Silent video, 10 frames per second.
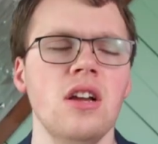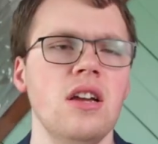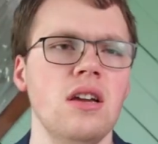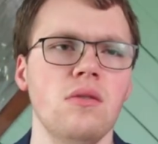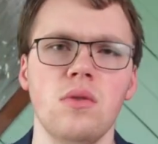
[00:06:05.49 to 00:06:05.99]

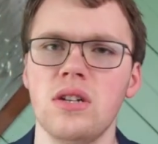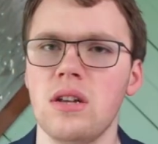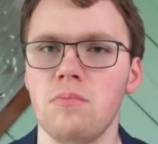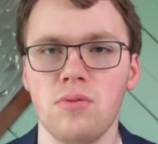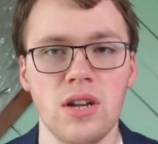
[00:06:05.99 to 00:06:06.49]
He was
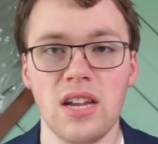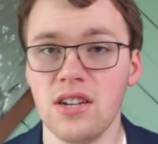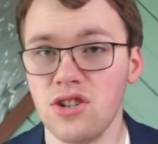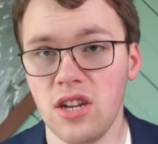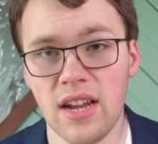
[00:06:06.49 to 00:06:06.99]
a
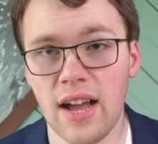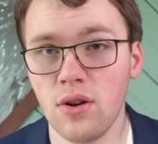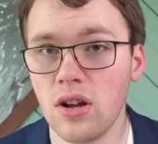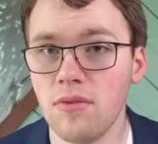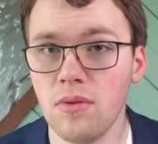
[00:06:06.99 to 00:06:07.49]
potentially a guy
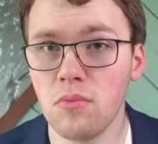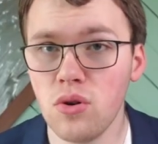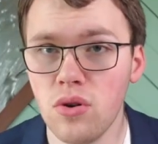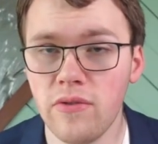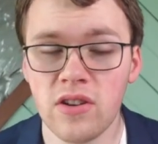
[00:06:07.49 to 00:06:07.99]
who could have been
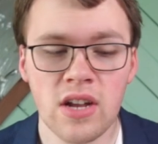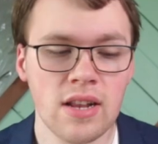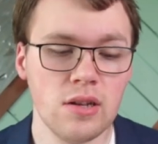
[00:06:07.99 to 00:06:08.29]
moved.